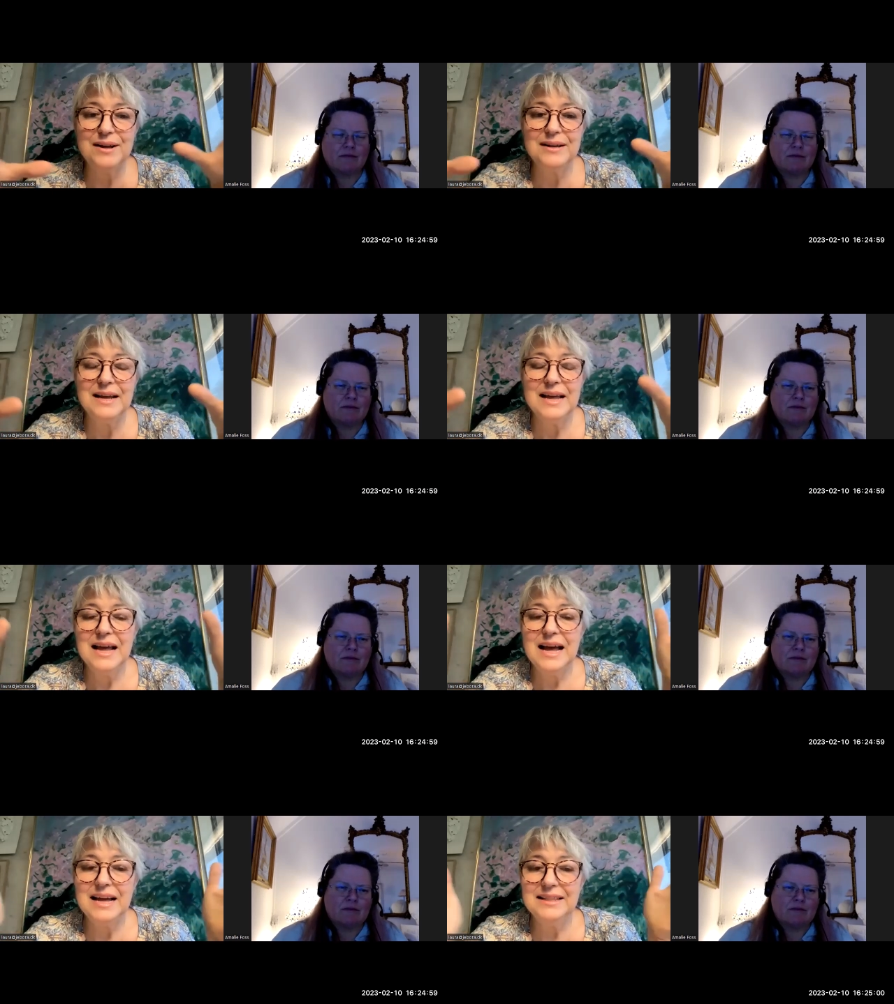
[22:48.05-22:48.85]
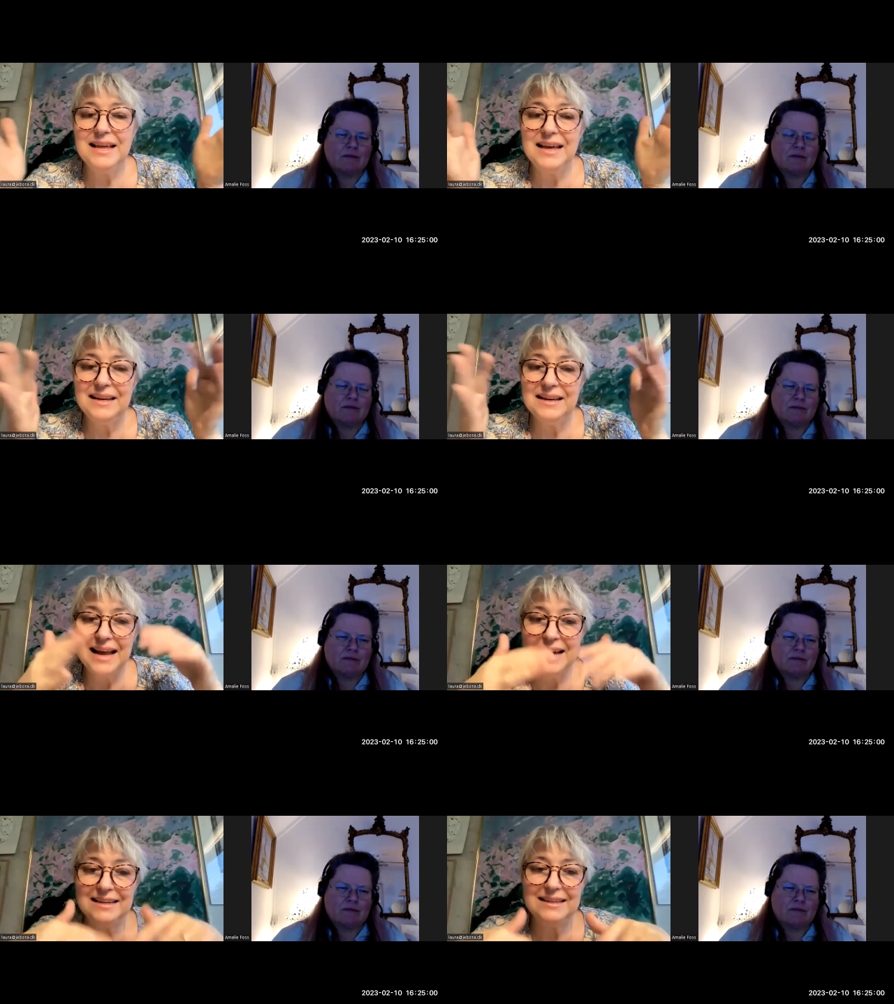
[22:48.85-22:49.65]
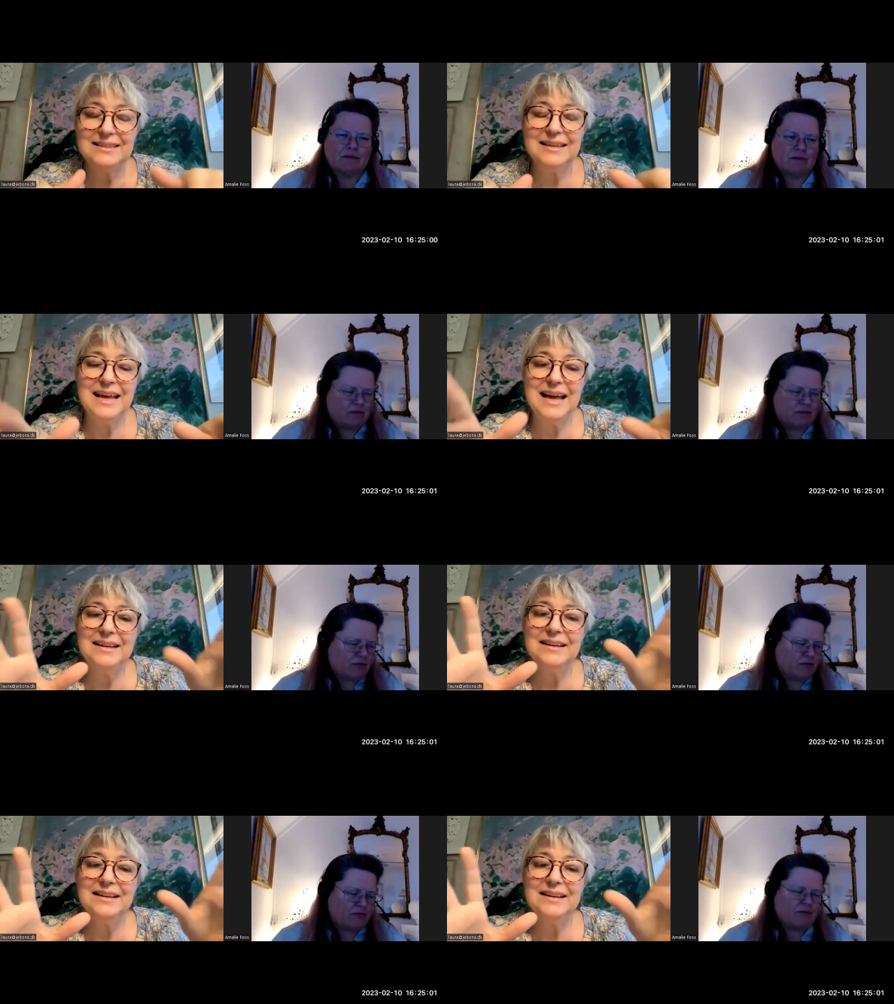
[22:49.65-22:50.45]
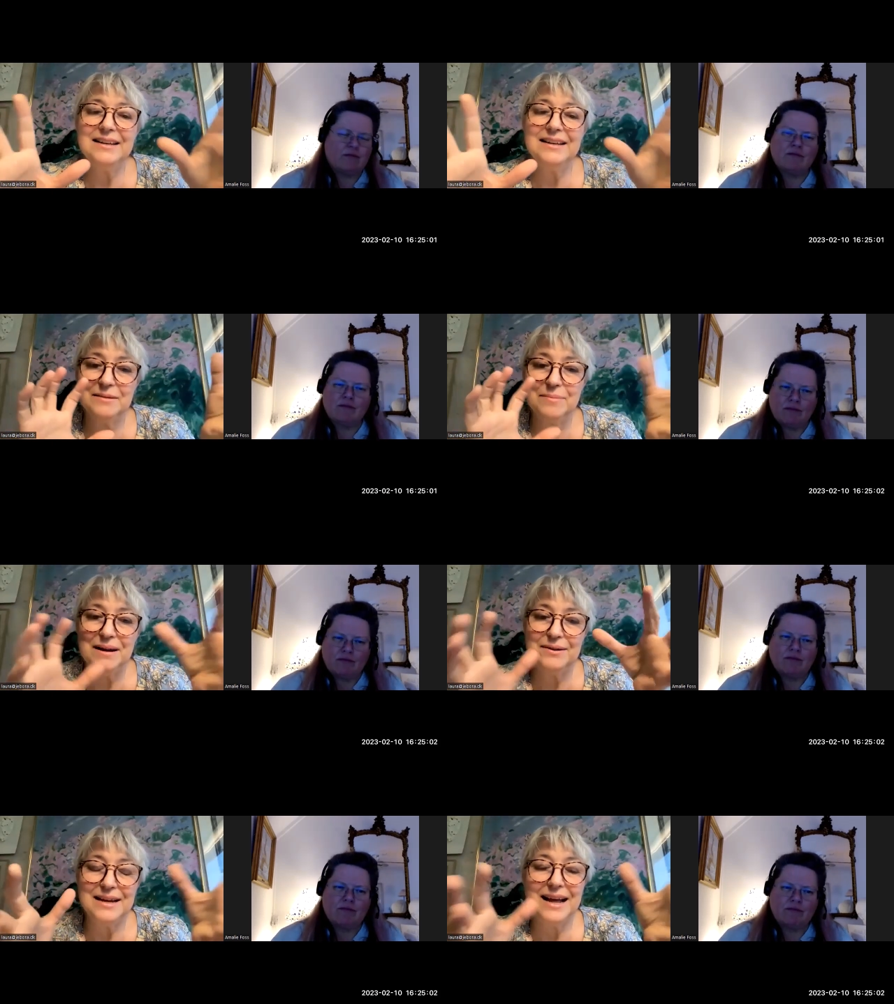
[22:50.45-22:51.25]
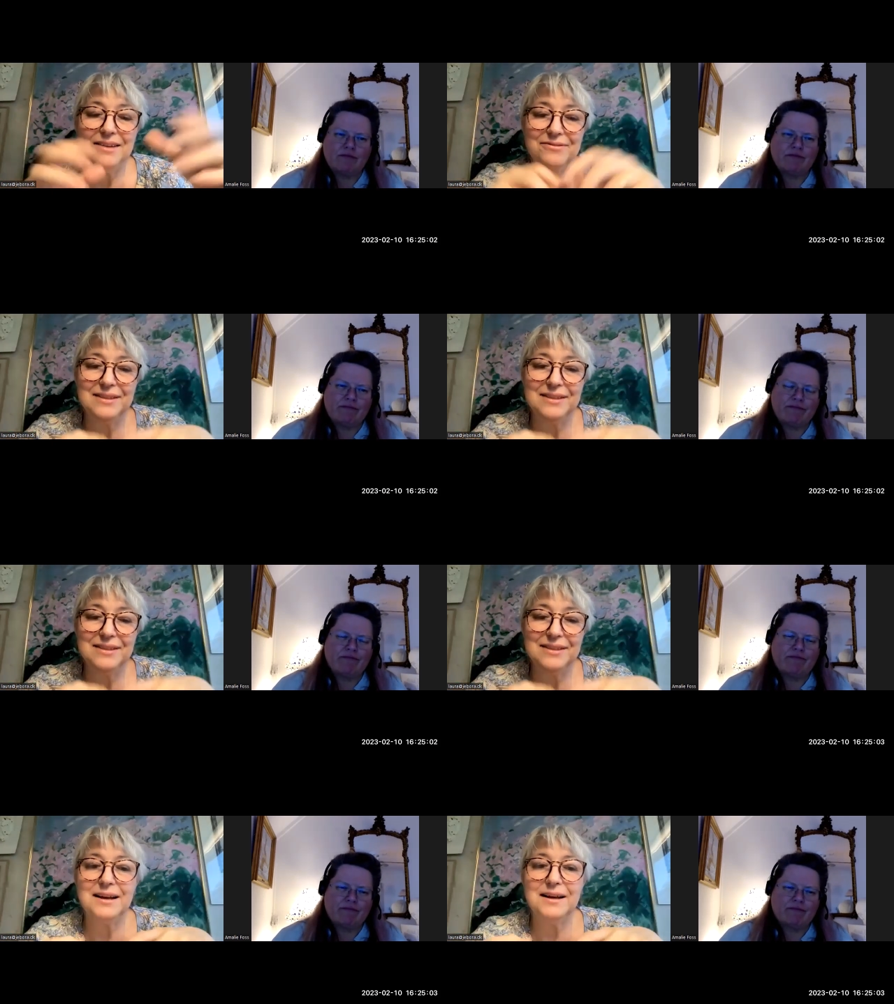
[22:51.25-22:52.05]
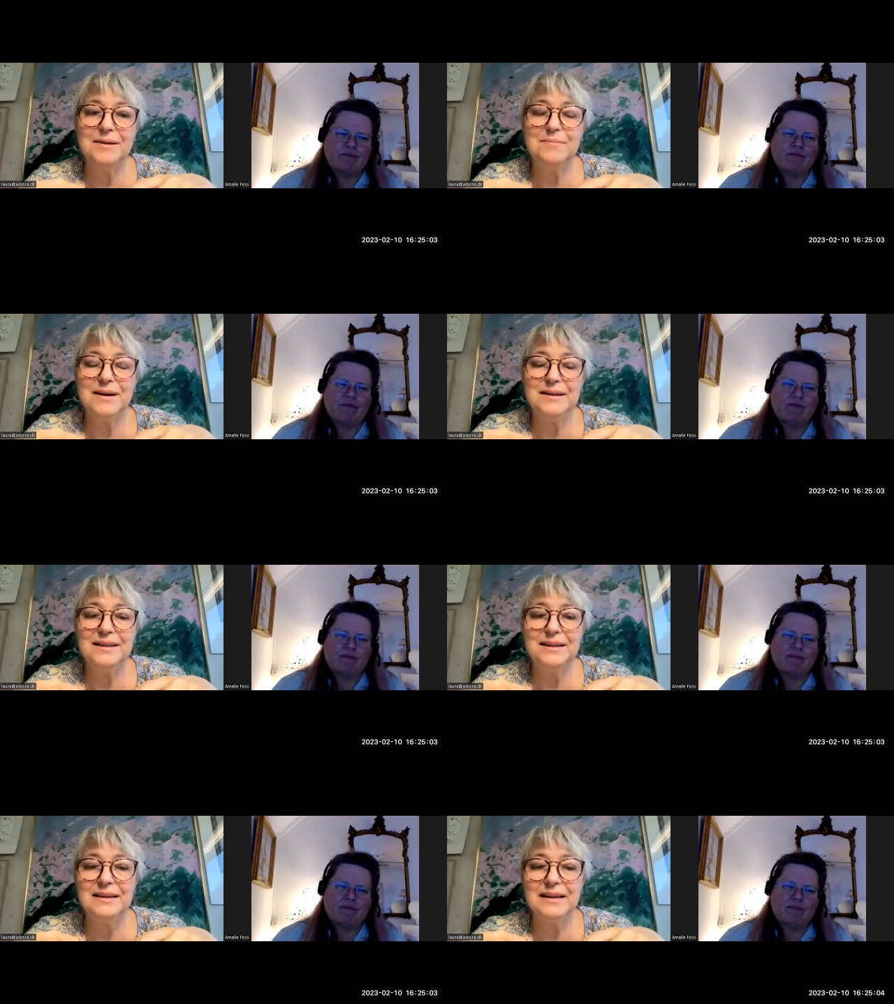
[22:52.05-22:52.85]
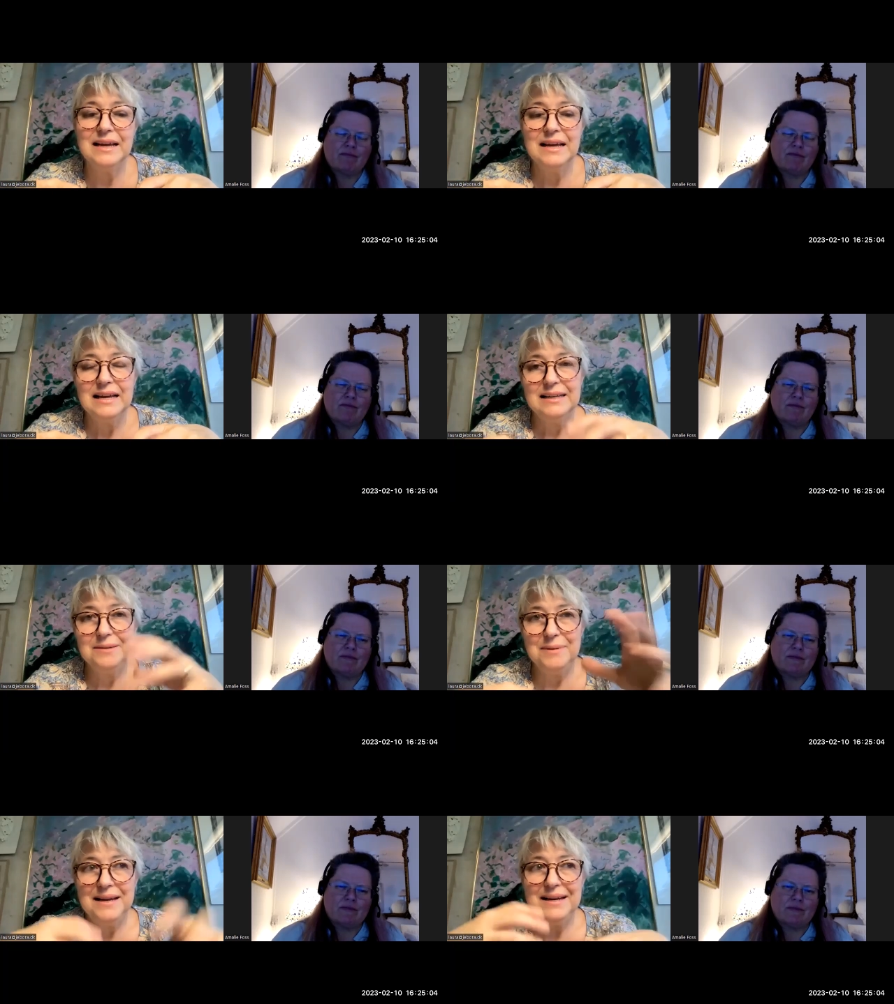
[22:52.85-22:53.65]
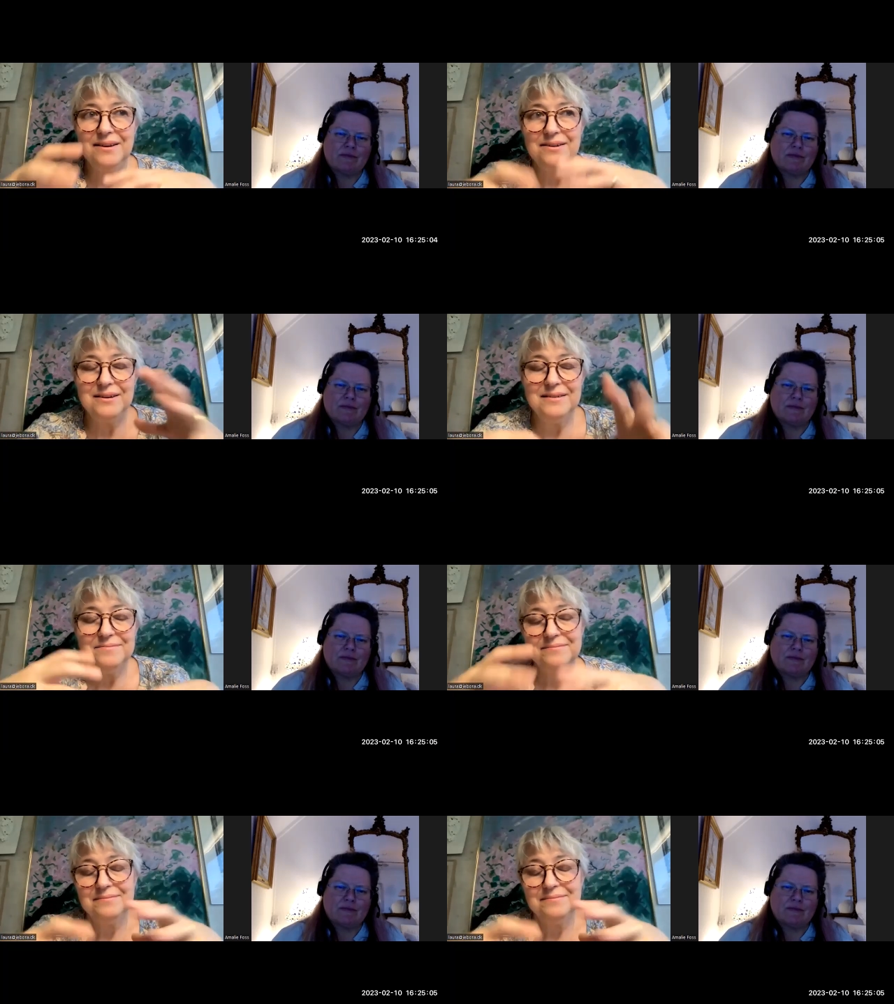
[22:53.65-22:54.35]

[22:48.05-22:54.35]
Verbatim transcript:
Speaker 1: one, and then edit again, and then it's about half that time, and then depending on